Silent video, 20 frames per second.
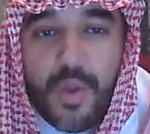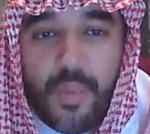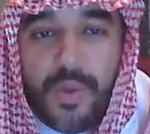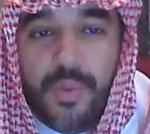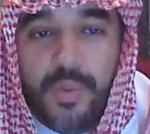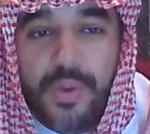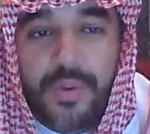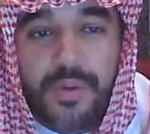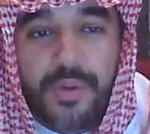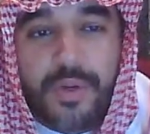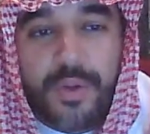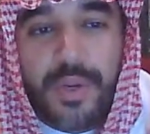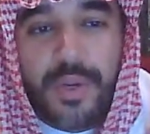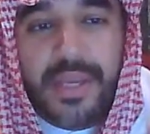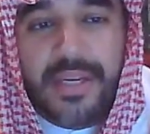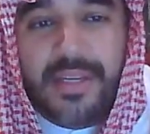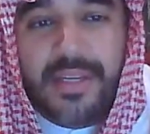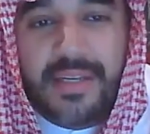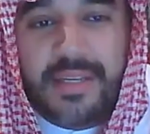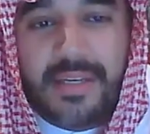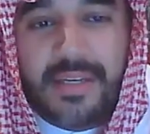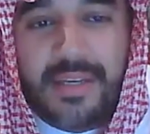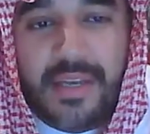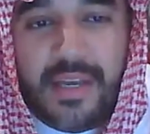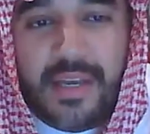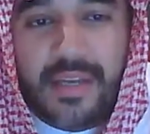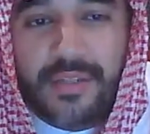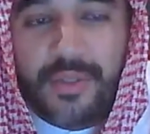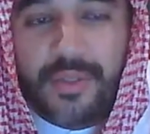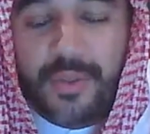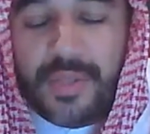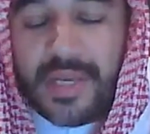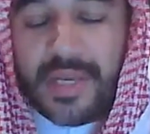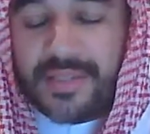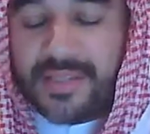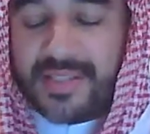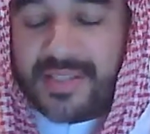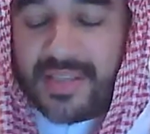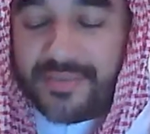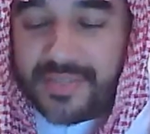Well, we were created in
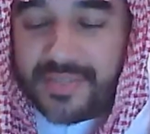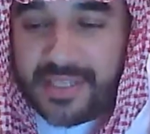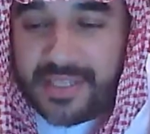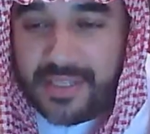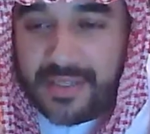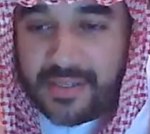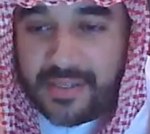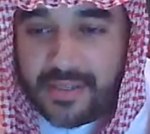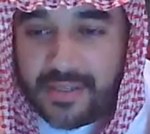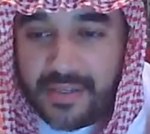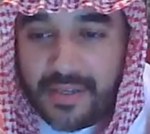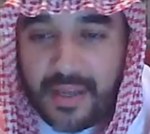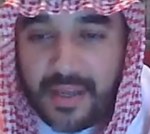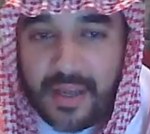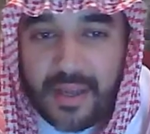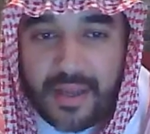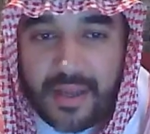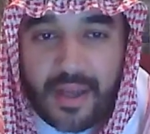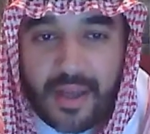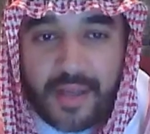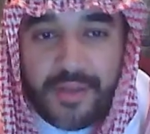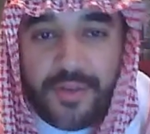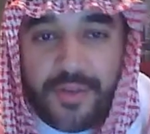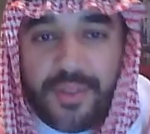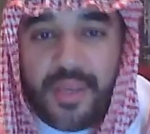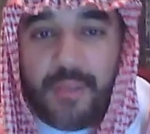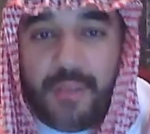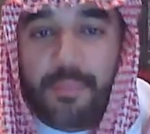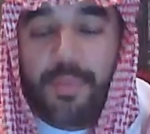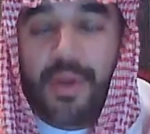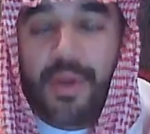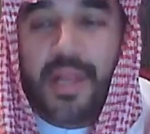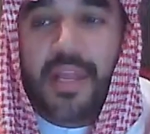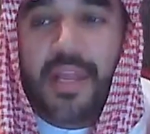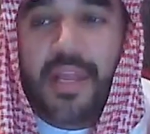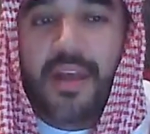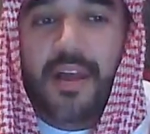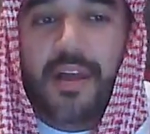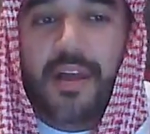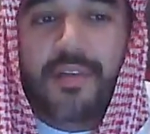2017 under the
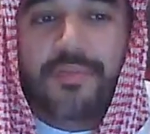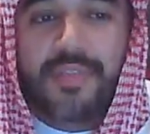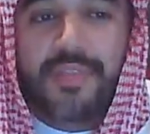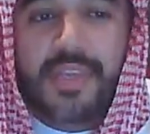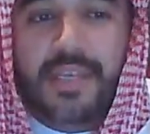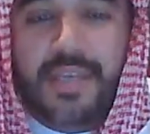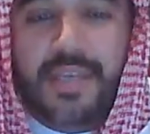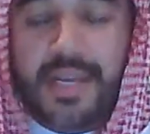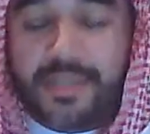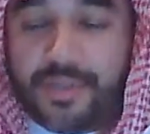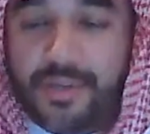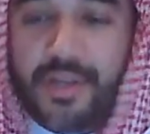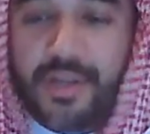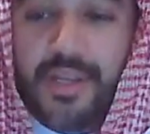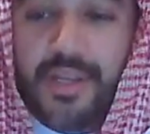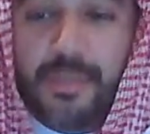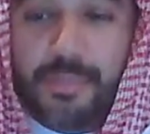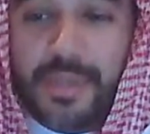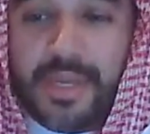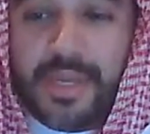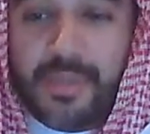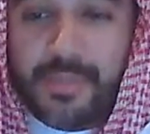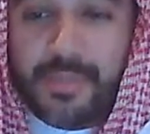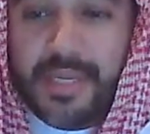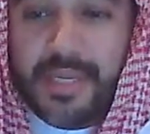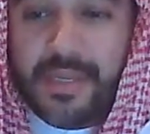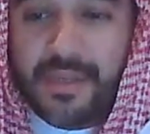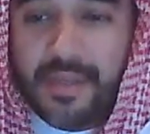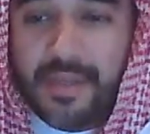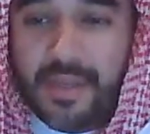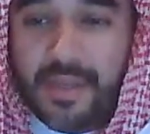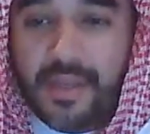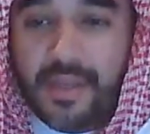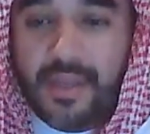umbrella of the National Olympic Committee.